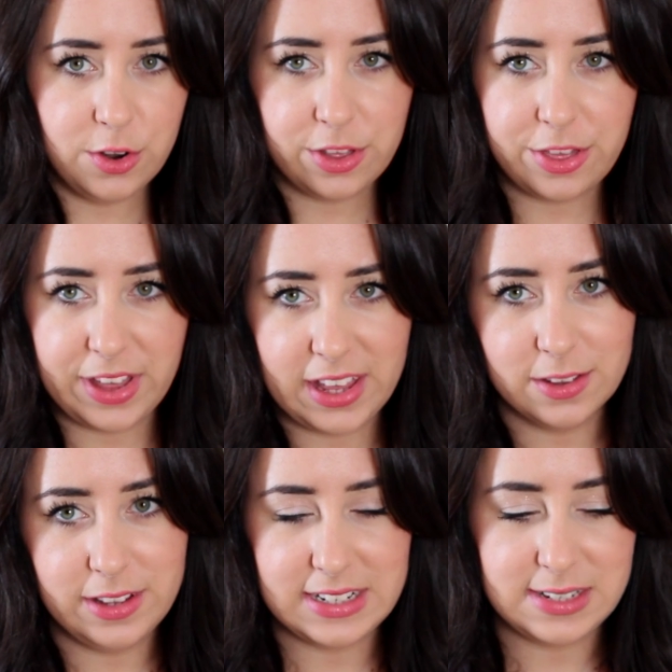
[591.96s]
Another thing
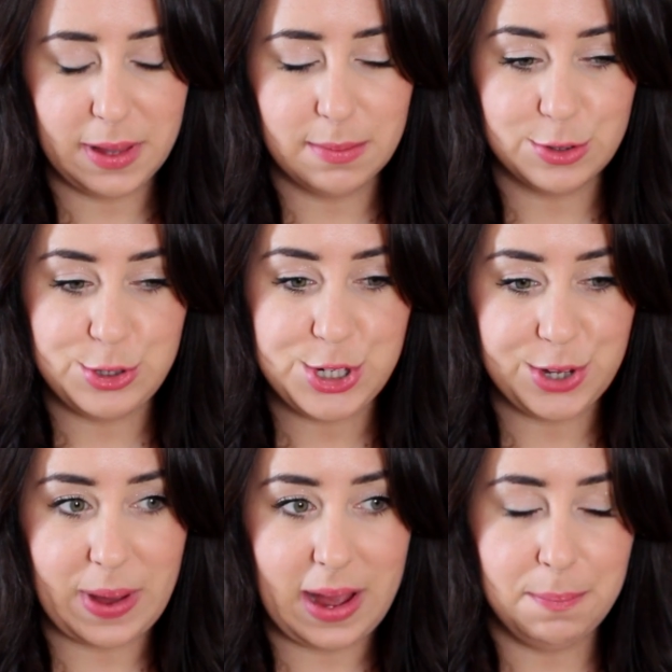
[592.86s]
you'll need to be able to
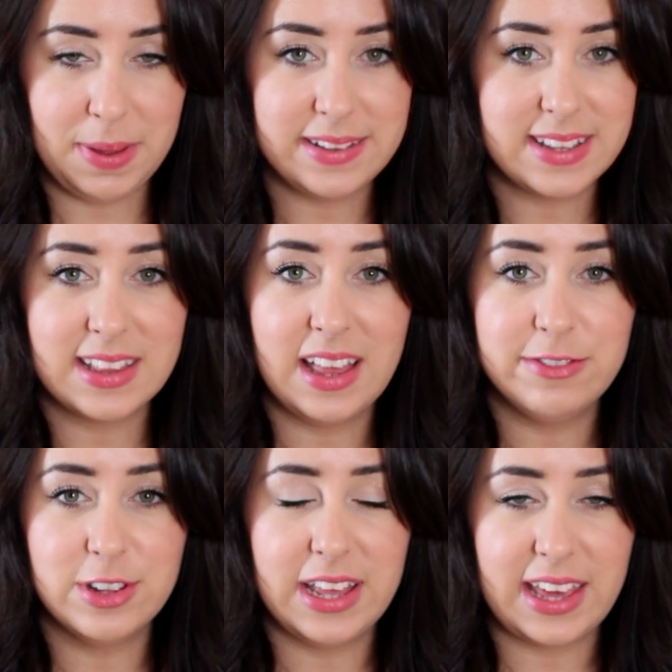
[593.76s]
do at a basic
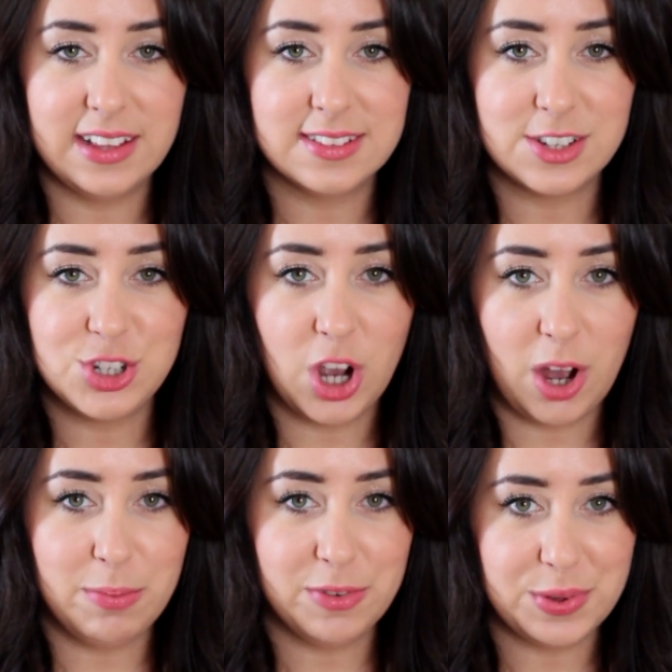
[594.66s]
level is
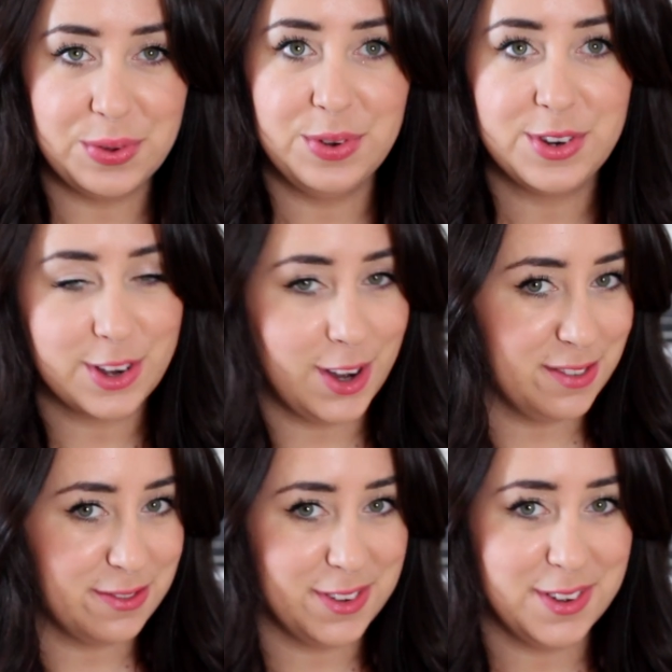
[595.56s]
chop food,
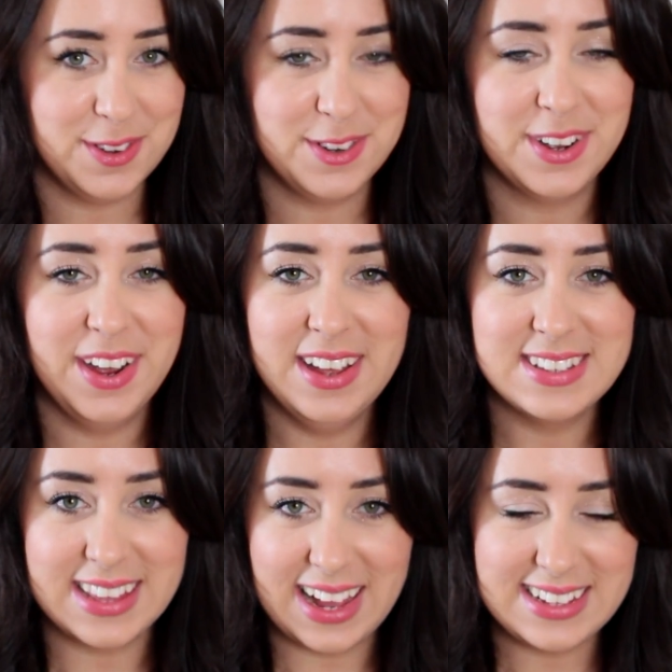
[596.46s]
cut food,
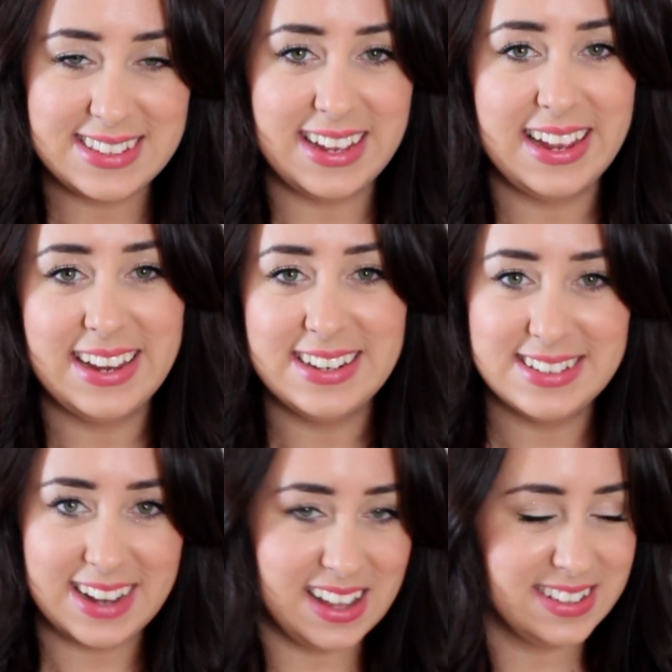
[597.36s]
slice
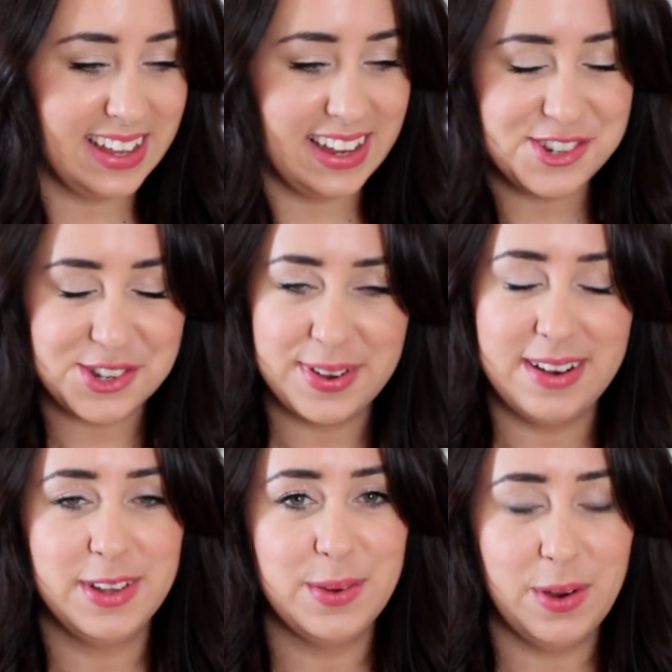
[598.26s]
it, dice it, do
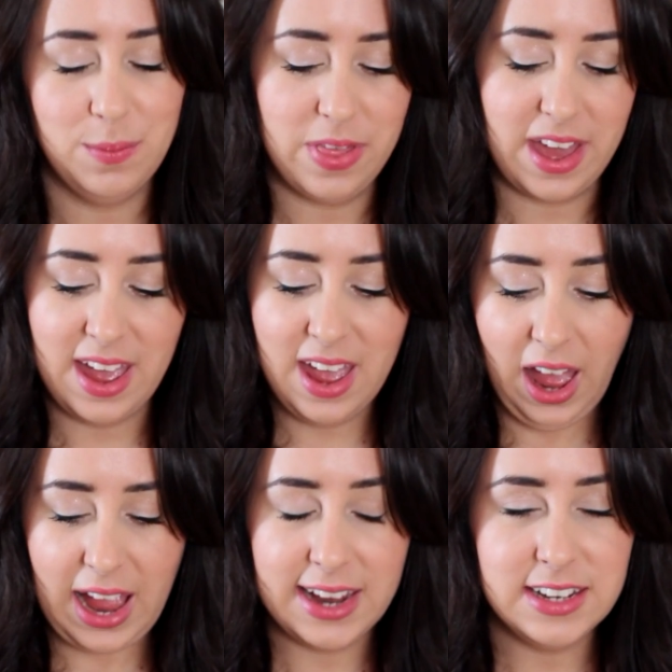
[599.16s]
whatever you want with it.
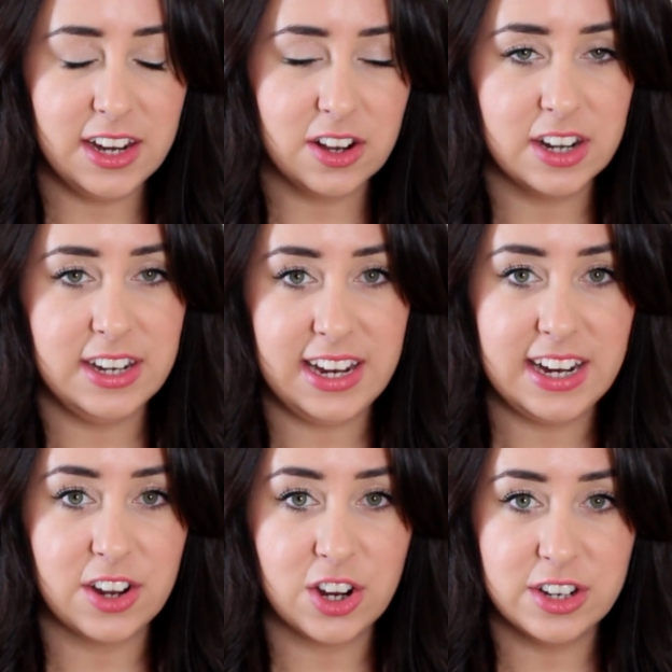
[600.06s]
And you're going to
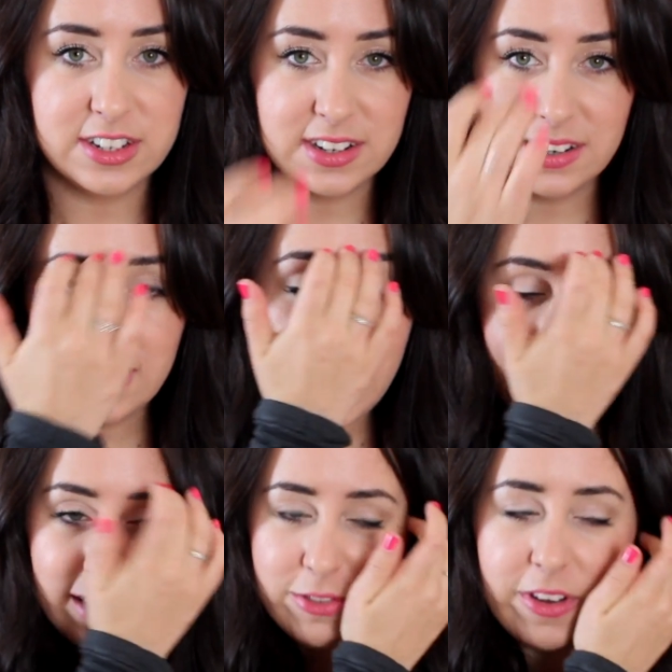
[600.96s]
need a good
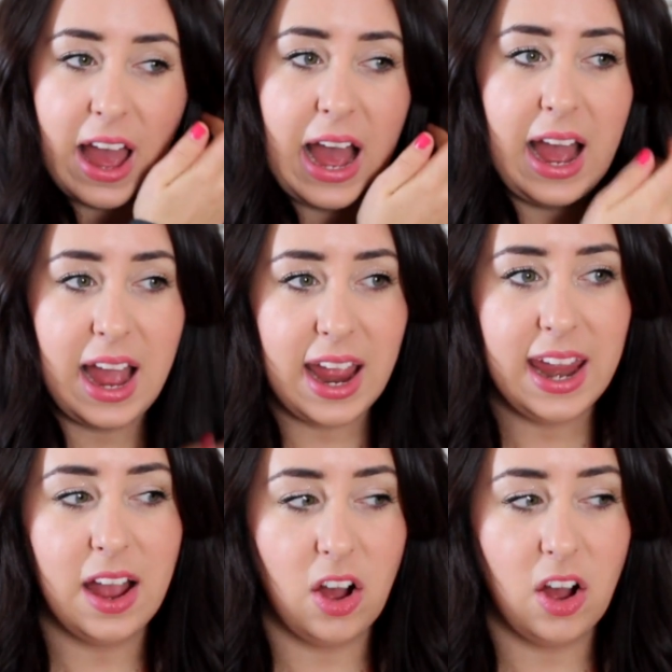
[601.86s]
knife. I